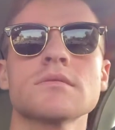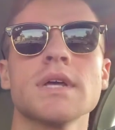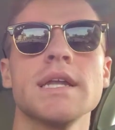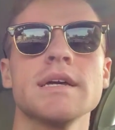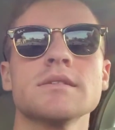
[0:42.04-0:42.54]

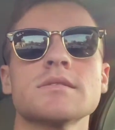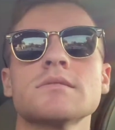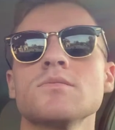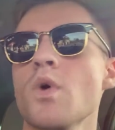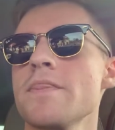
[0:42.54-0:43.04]
it
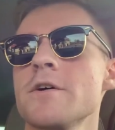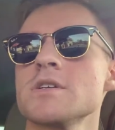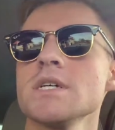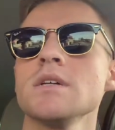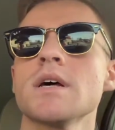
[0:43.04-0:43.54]
is
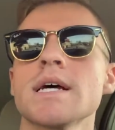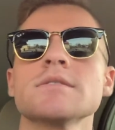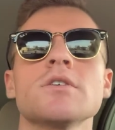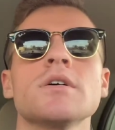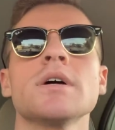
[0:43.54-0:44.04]
1:13 and I
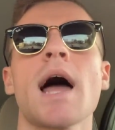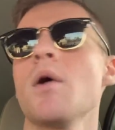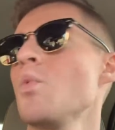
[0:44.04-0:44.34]
started at